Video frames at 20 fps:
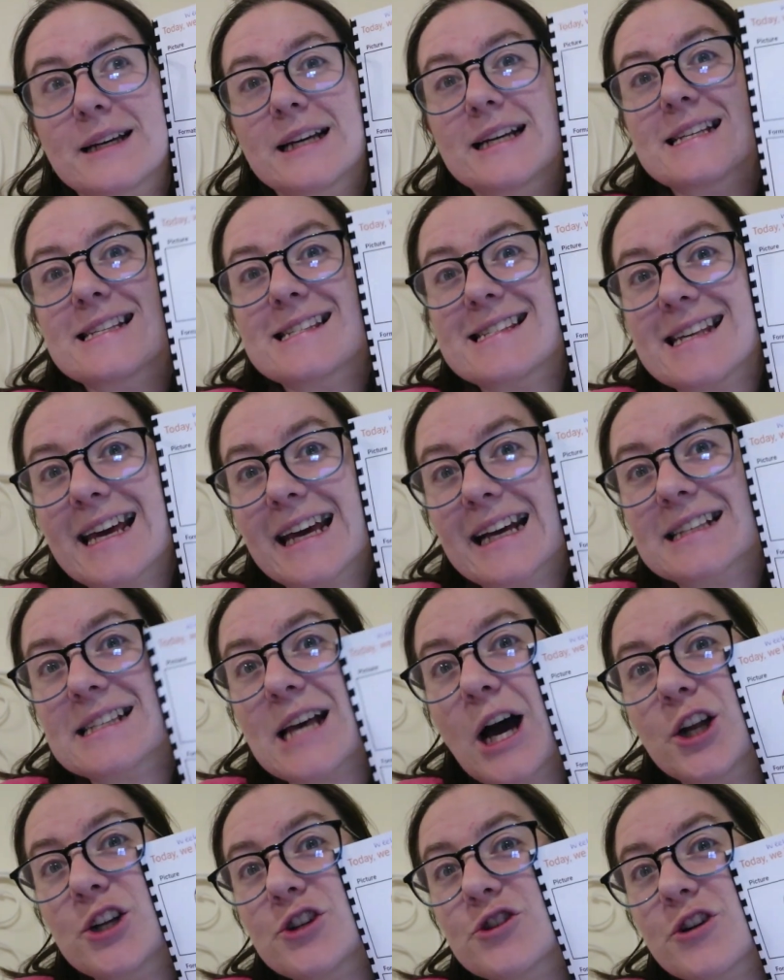
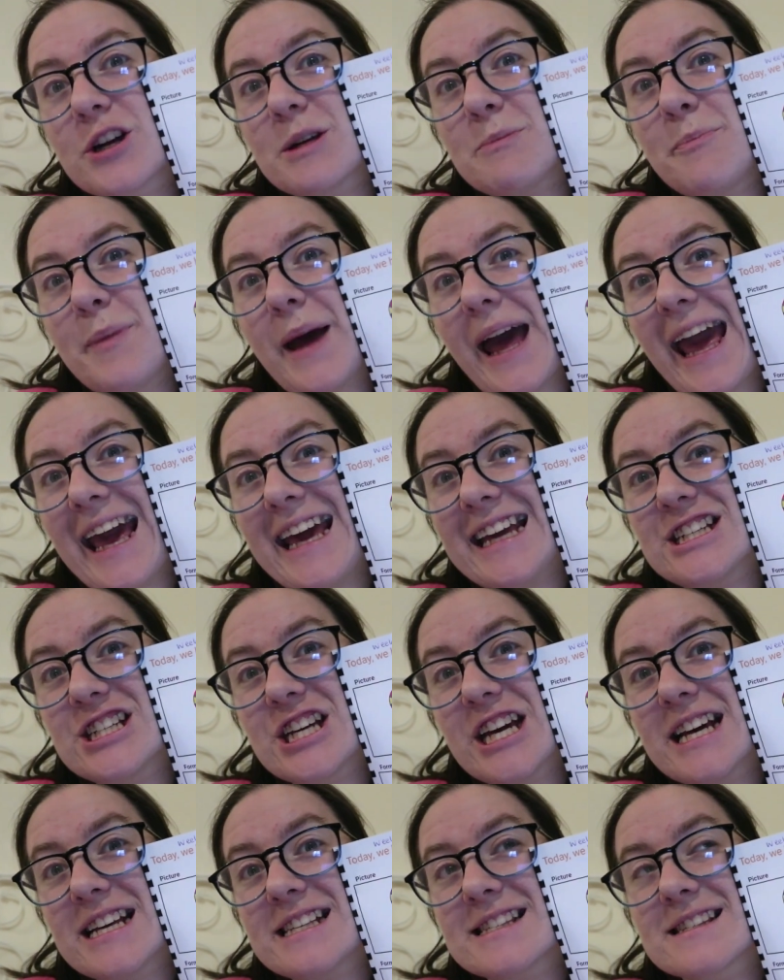600
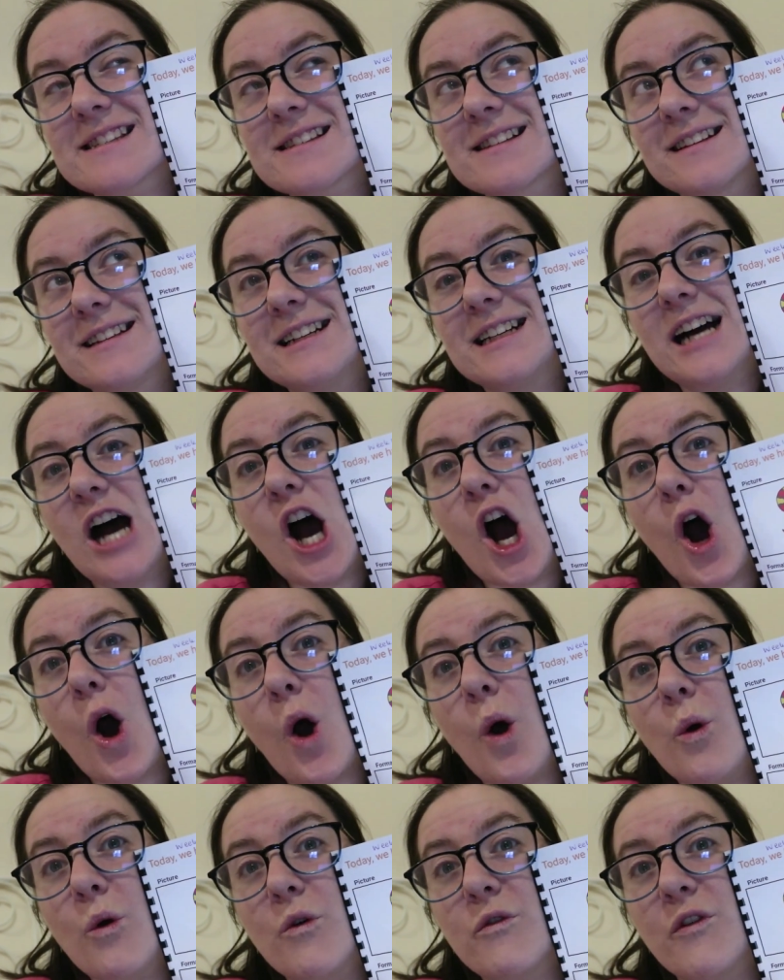pages
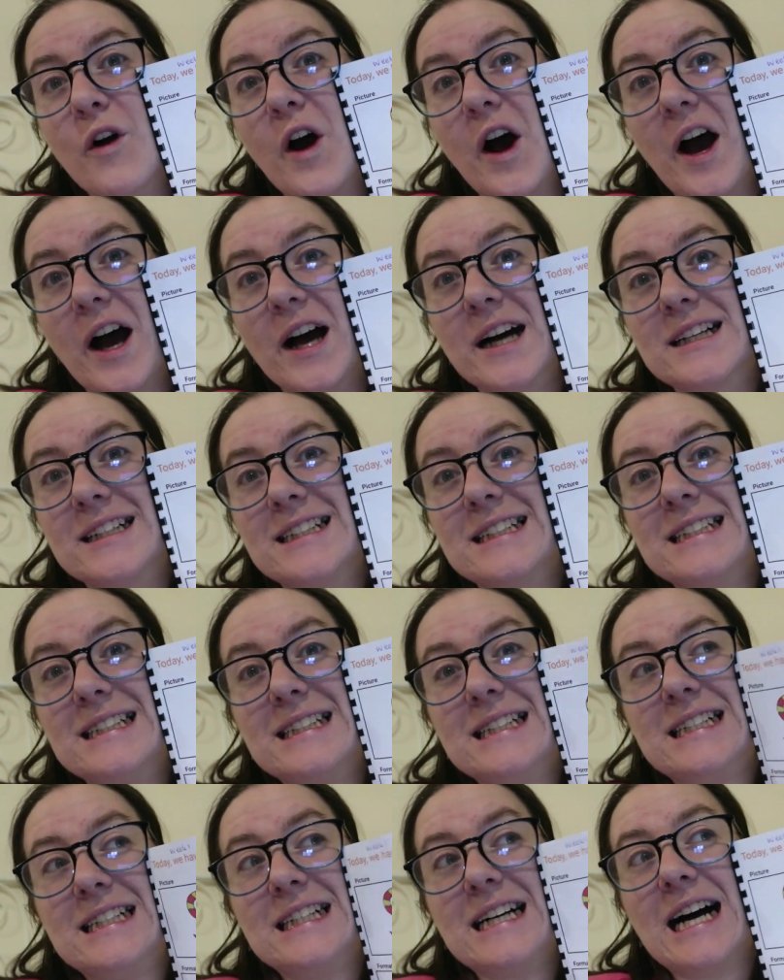over
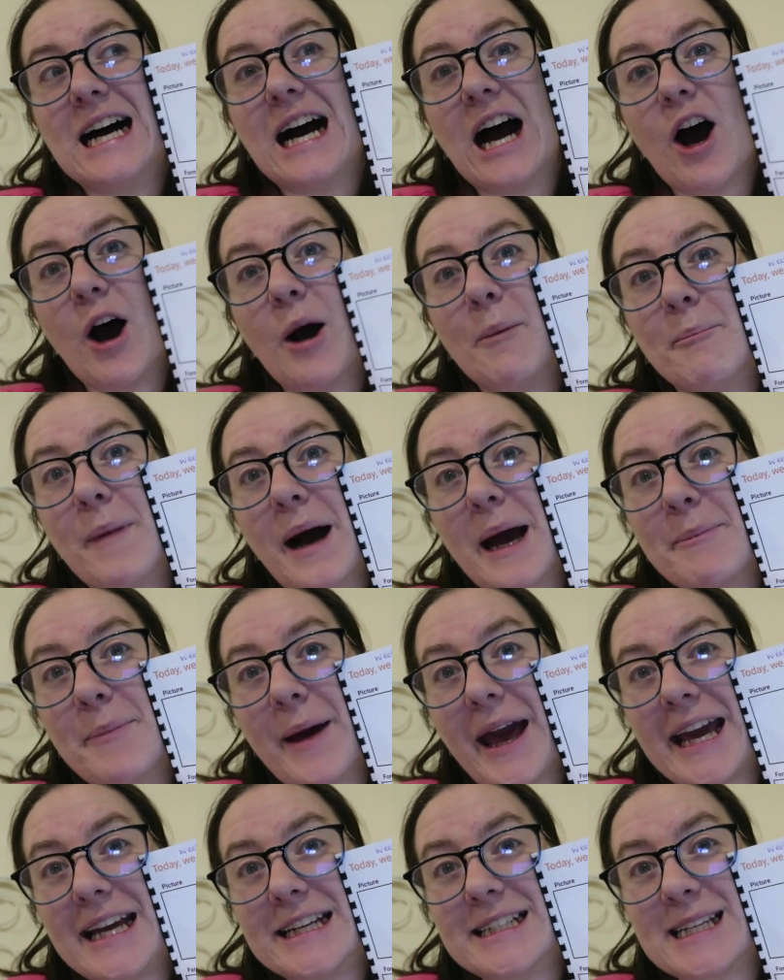my
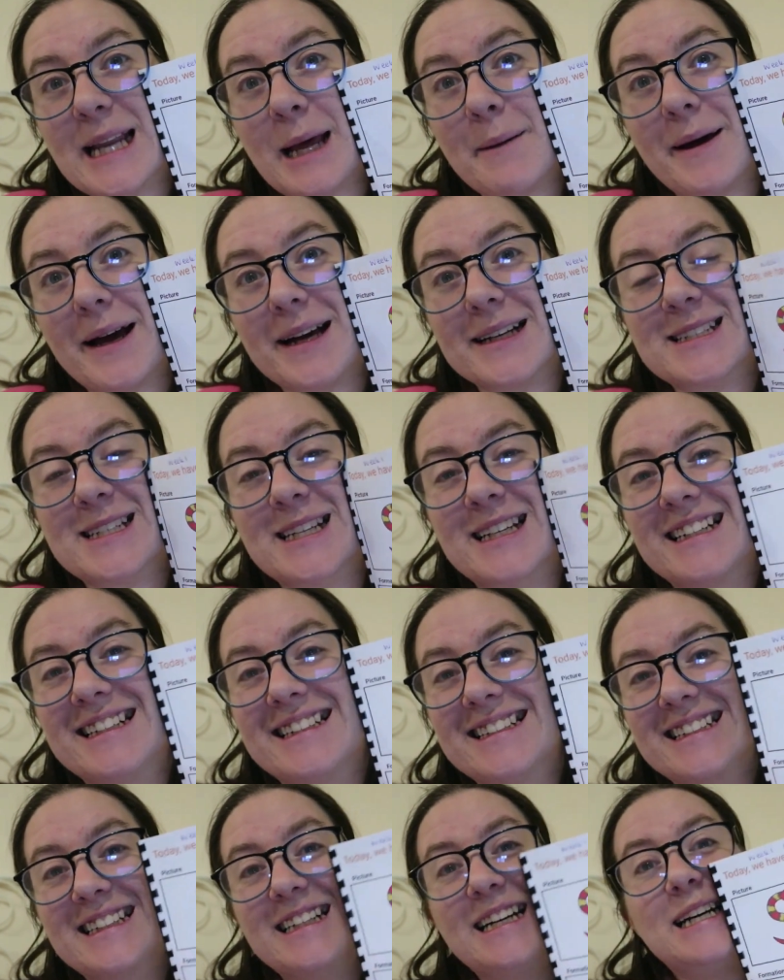page limit.
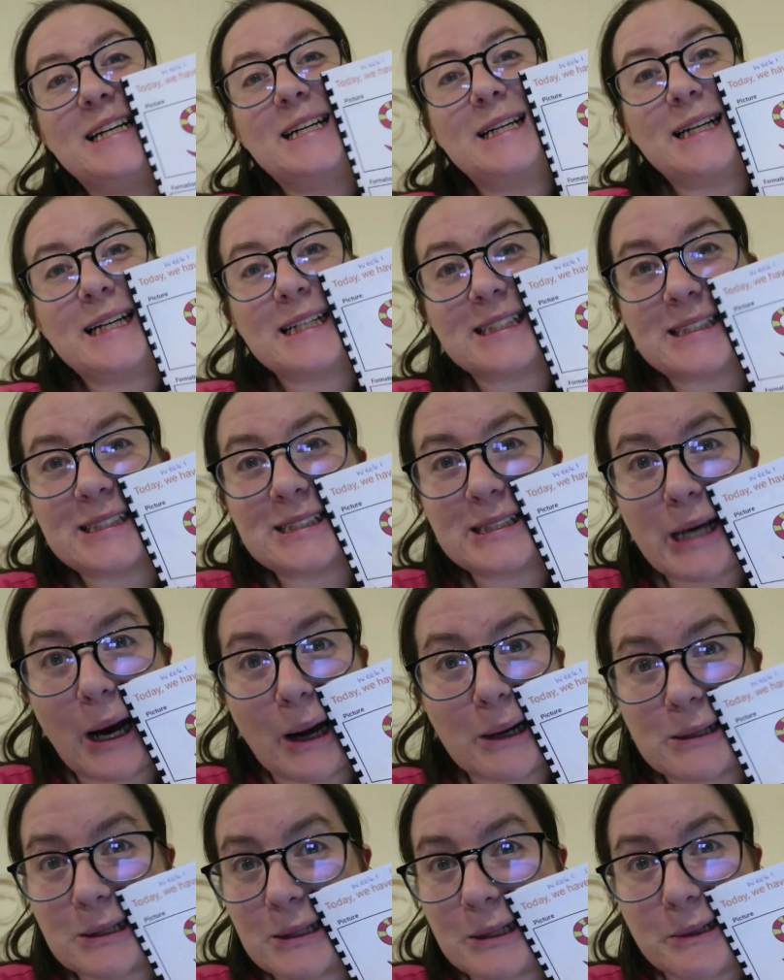It's
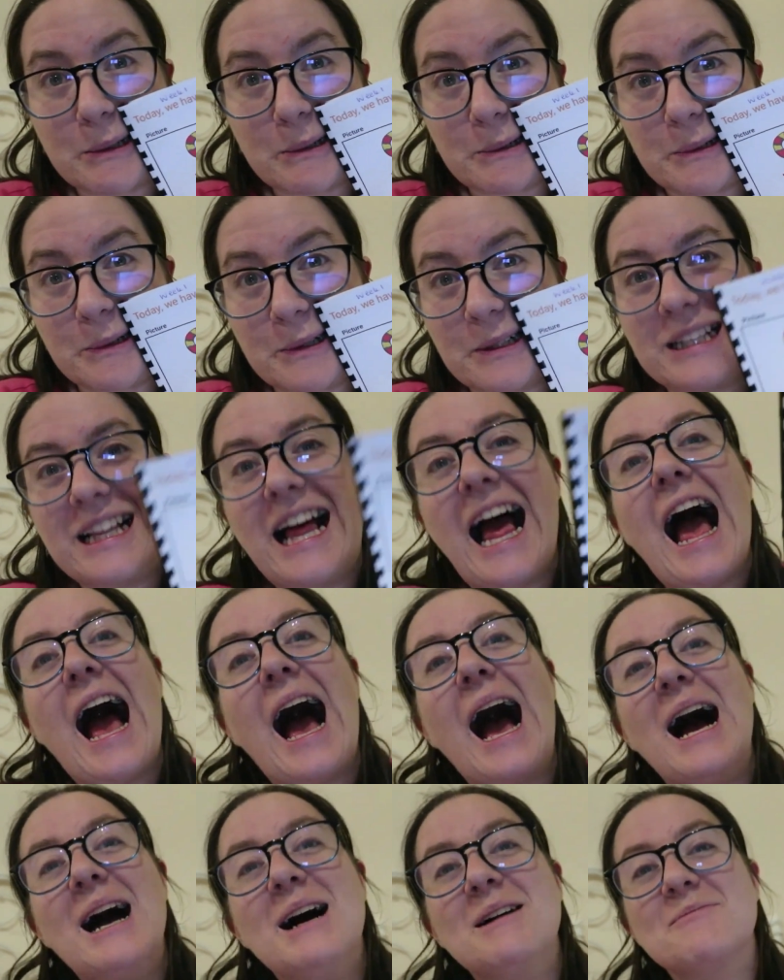not cool.
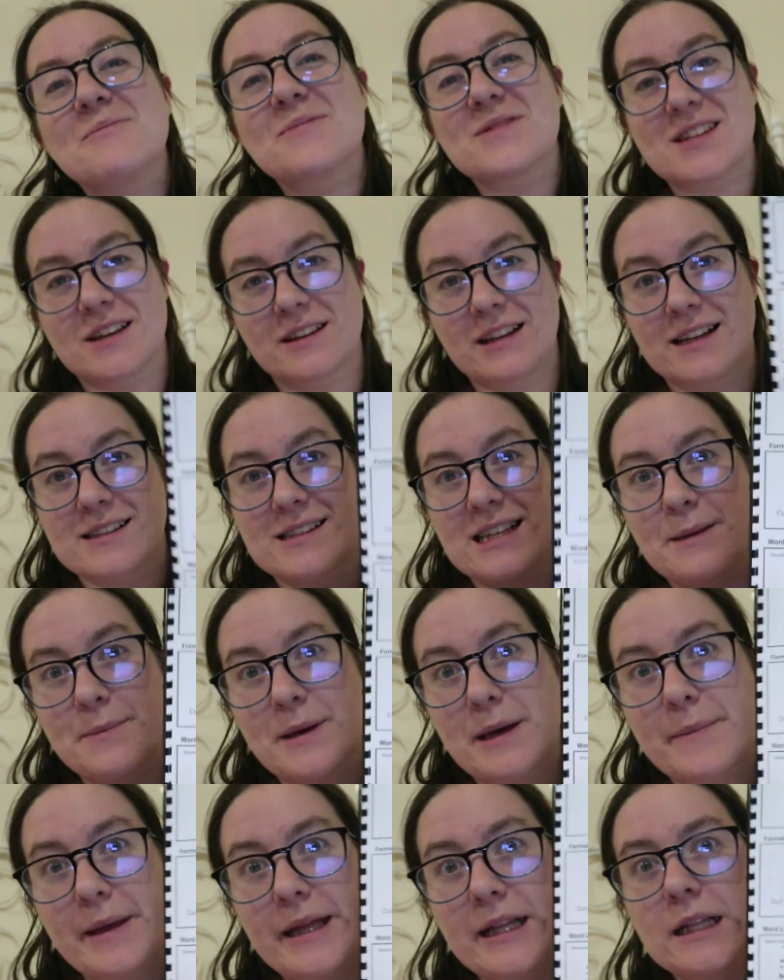So that's gonna be
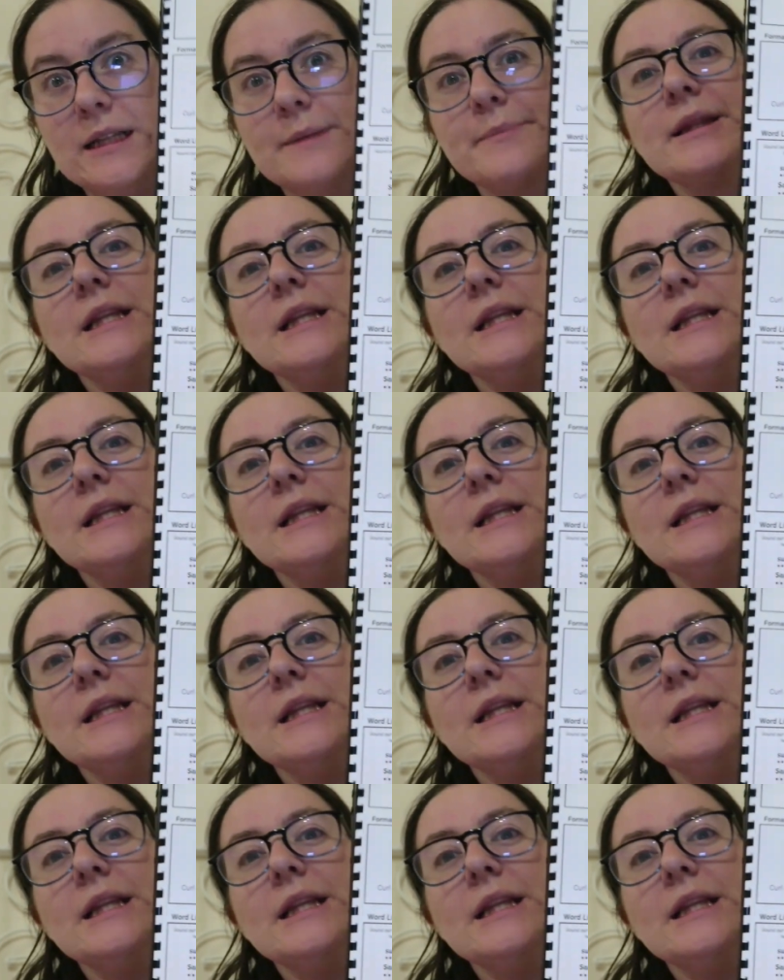a bill.